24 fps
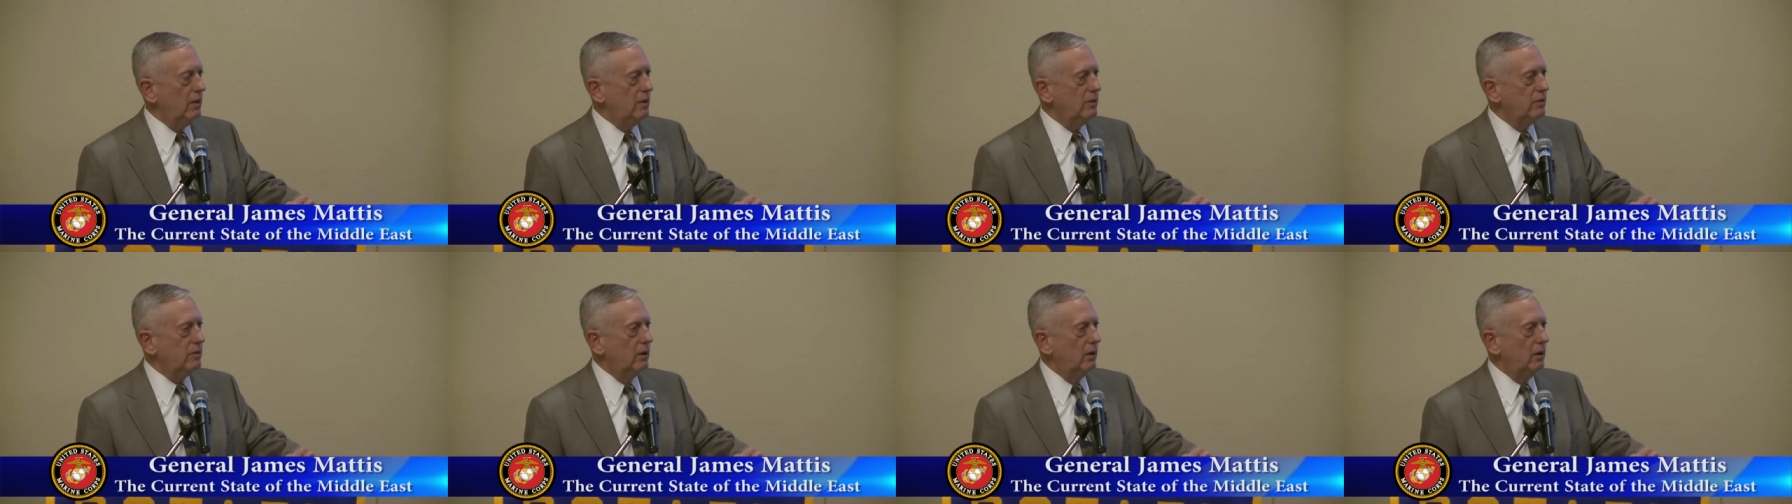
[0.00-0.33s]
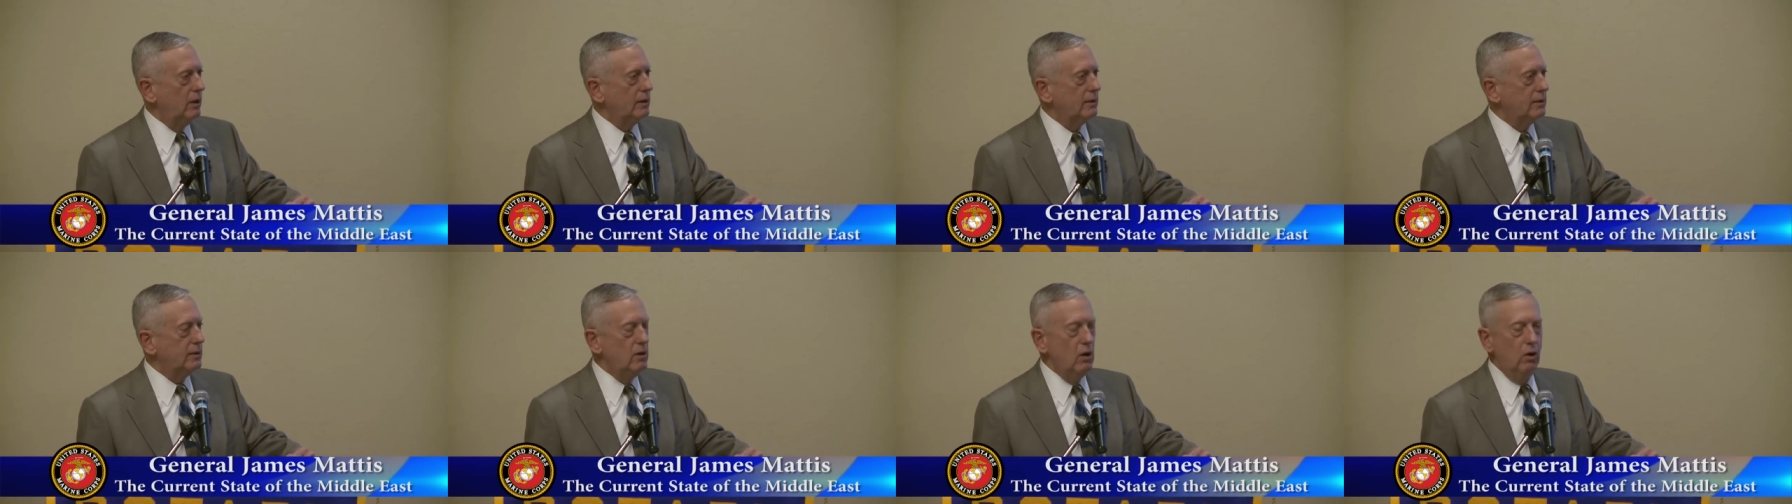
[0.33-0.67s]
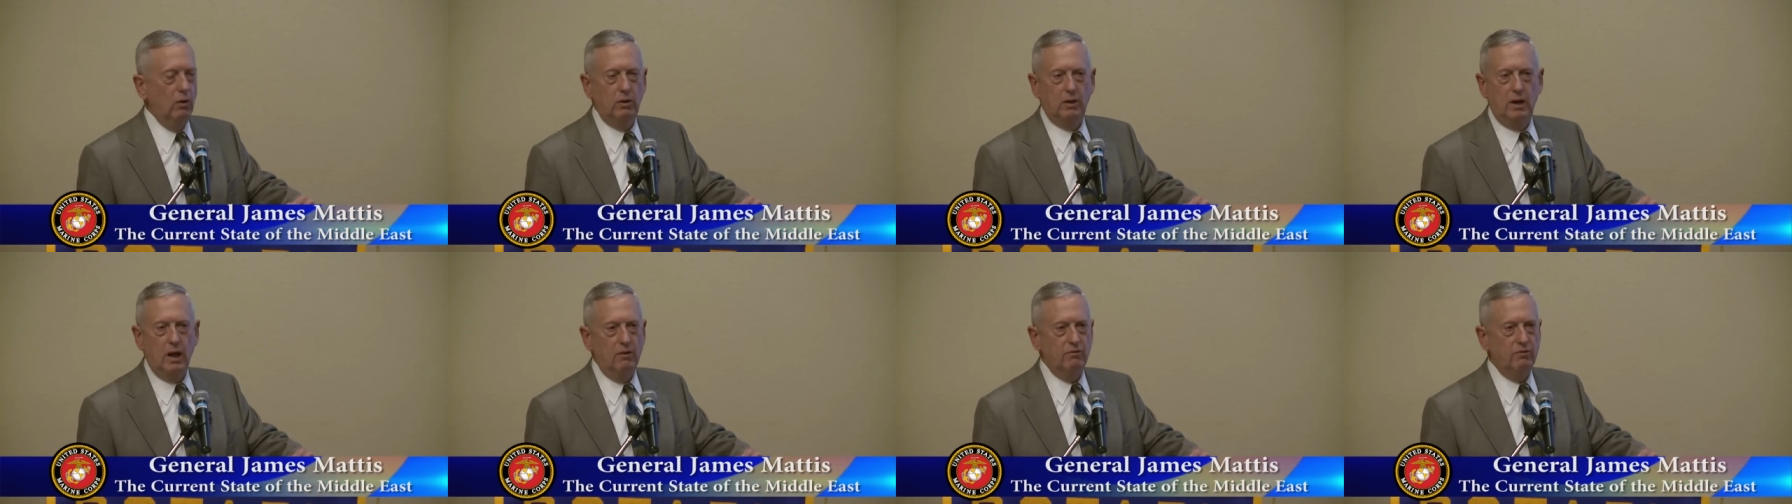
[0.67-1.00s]
there is
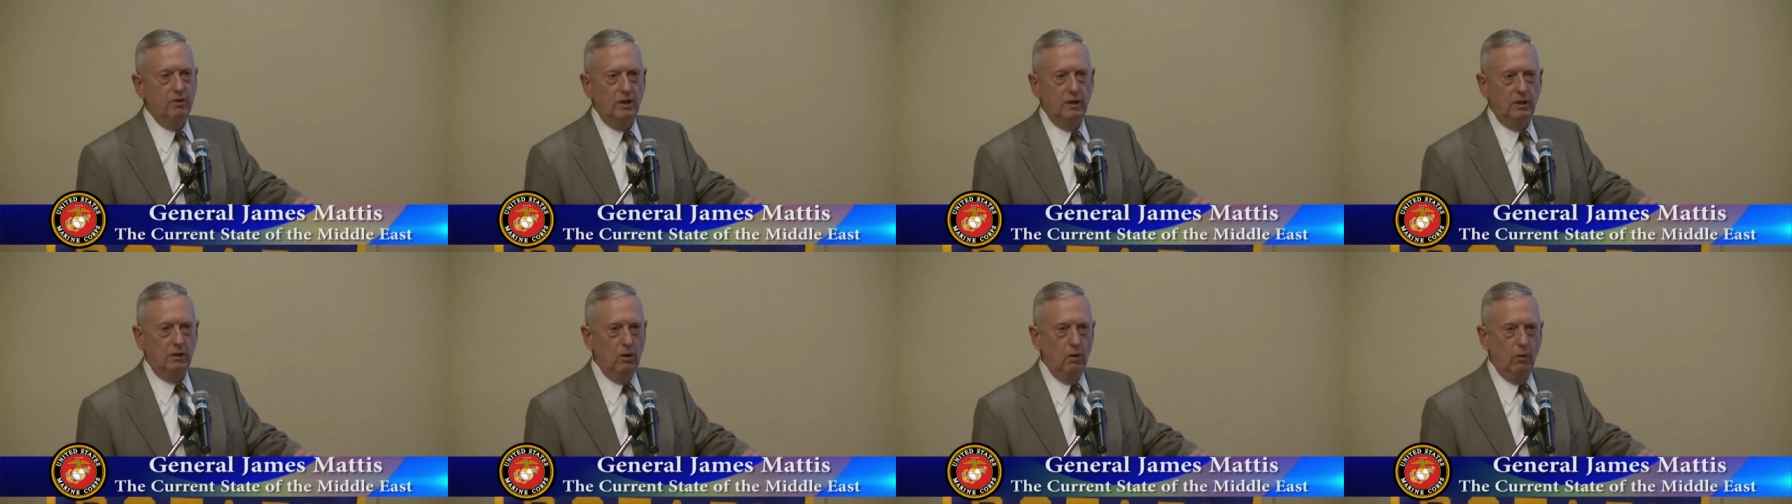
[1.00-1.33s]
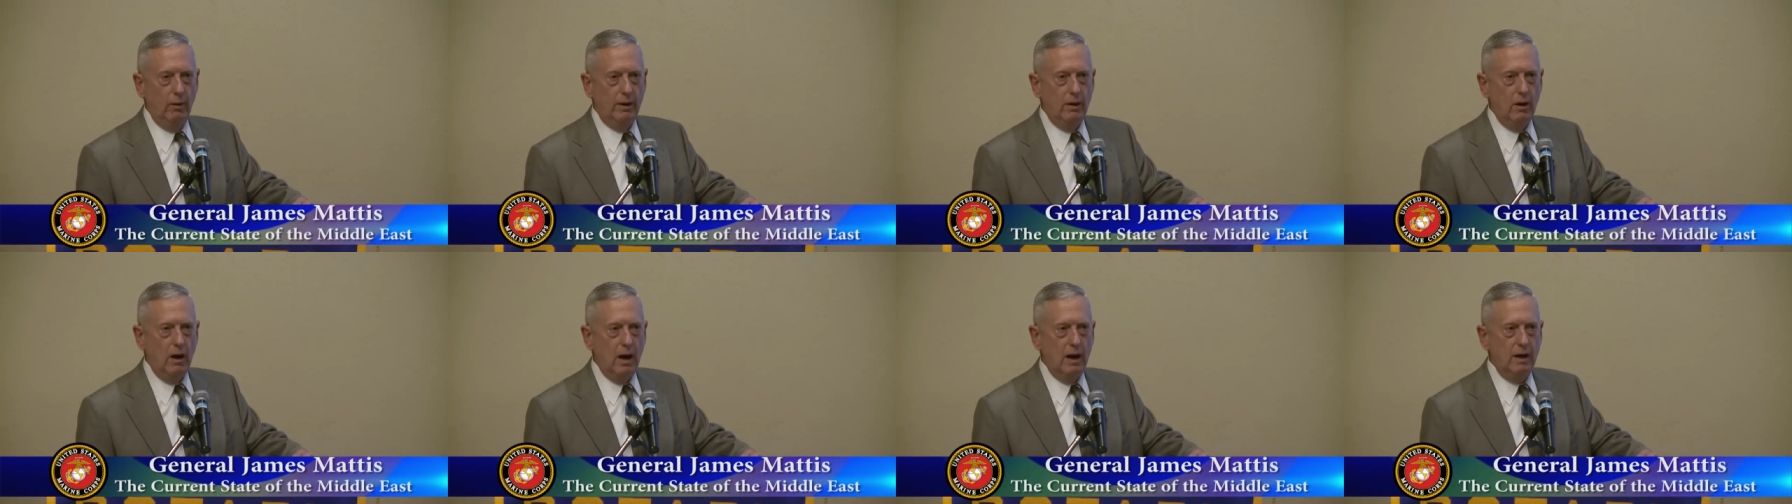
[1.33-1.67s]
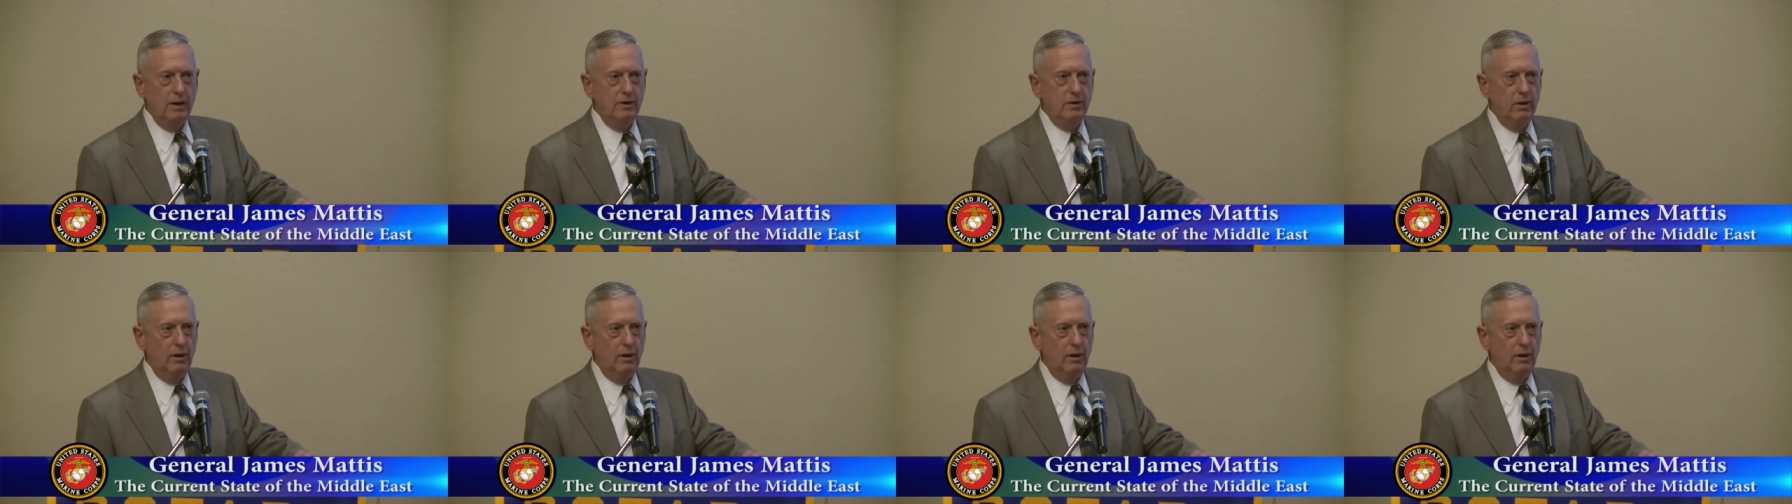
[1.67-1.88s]
no governing going on,